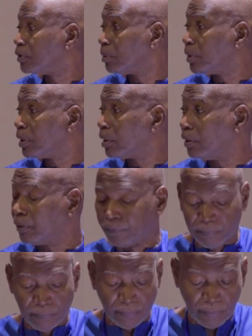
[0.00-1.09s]
Jamaica.
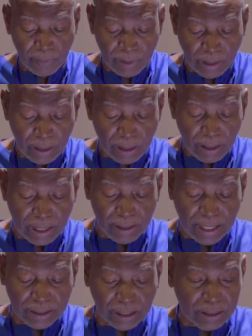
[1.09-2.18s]
And
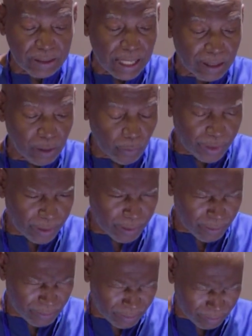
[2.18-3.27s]
that's exactly
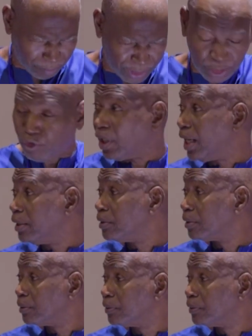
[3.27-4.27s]
where Pedro lands.